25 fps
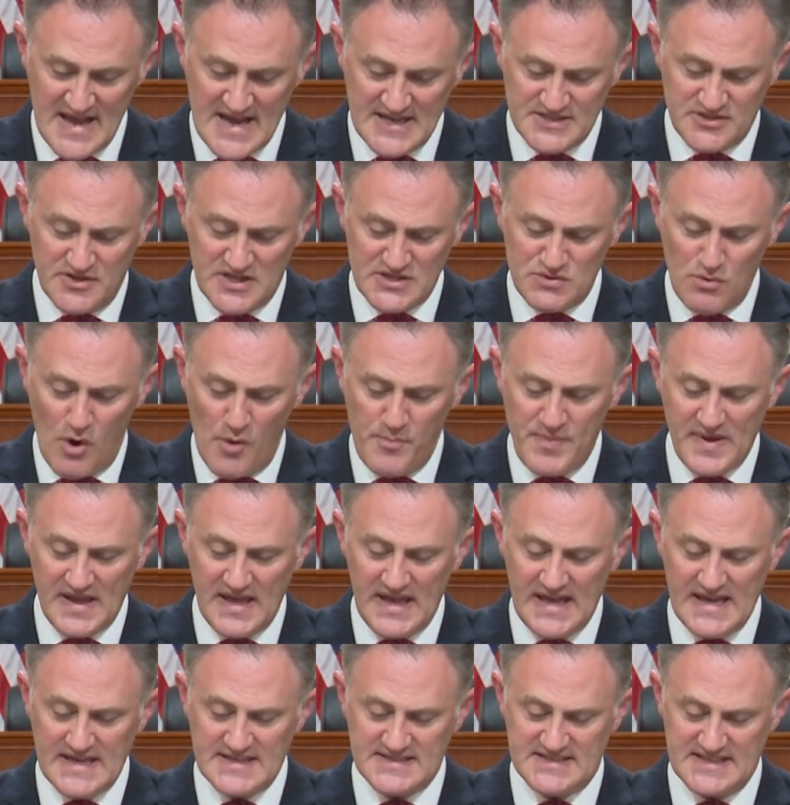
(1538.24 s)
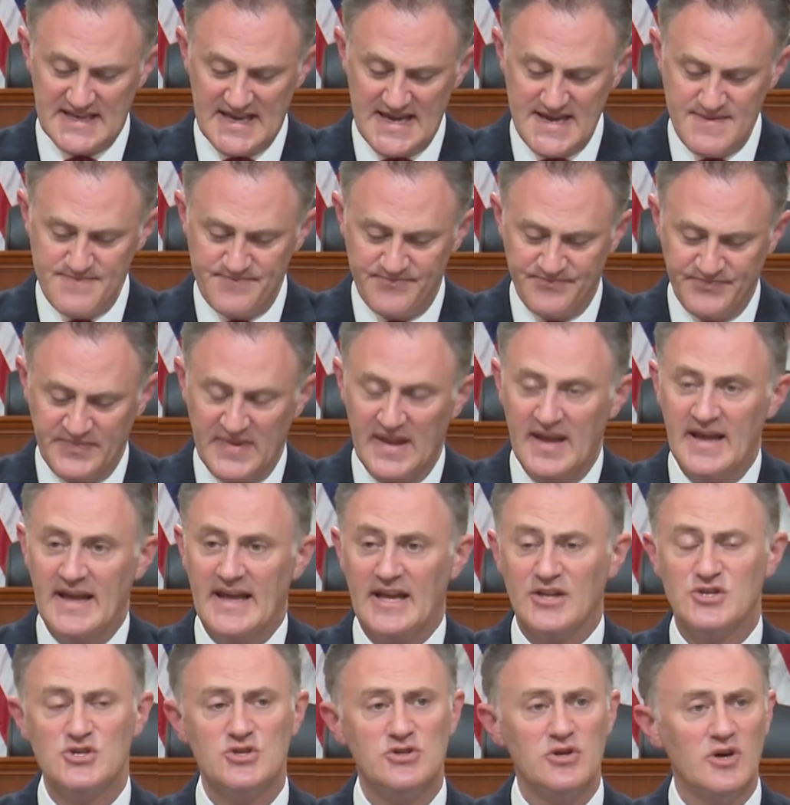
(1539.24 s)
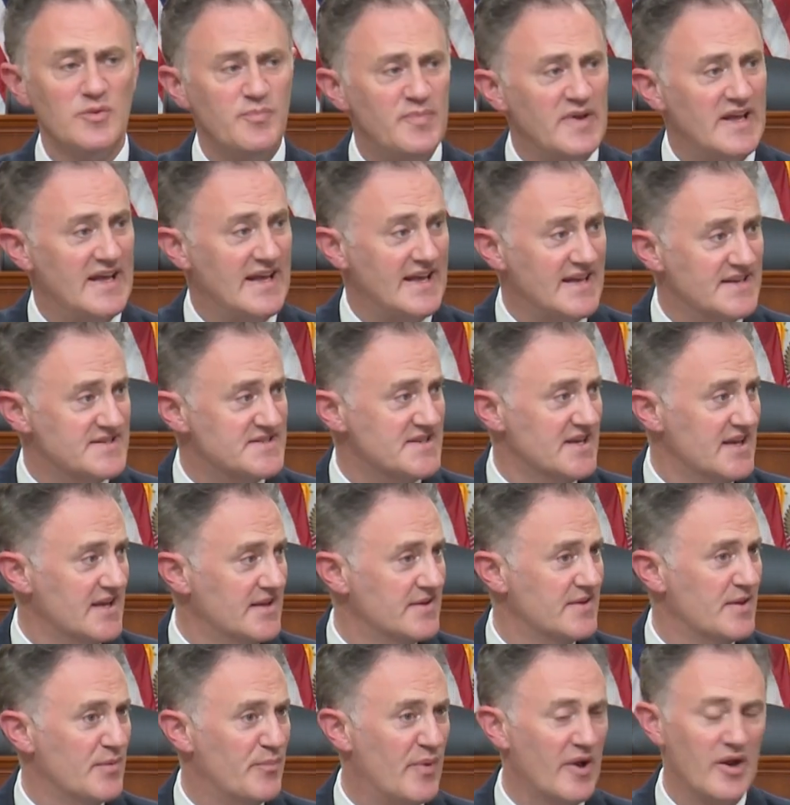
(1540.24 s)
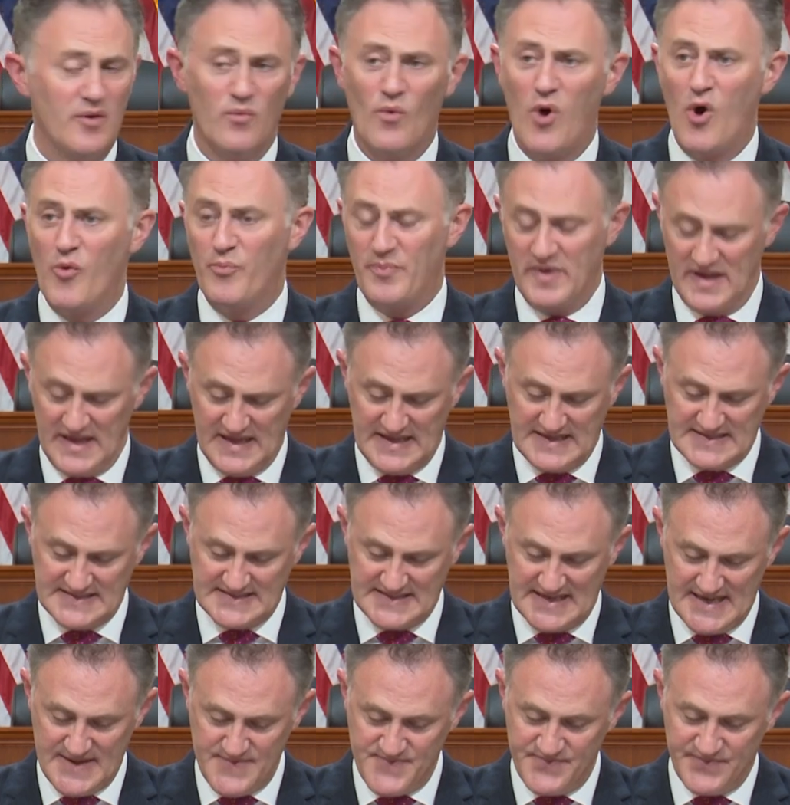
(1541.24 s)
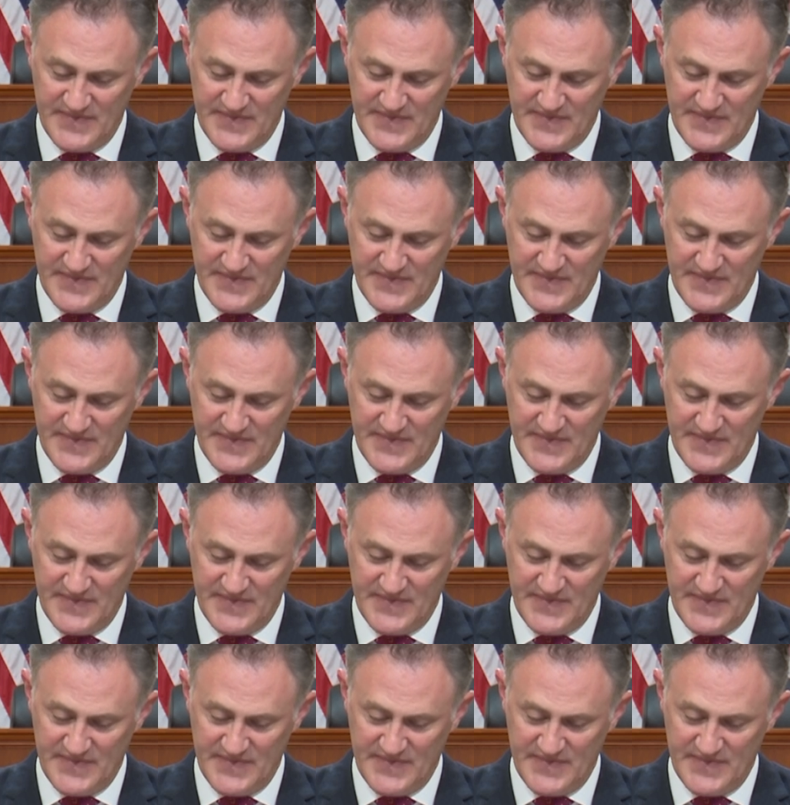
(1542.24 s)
So this won't be easy. It should be easy, but it won't be easy.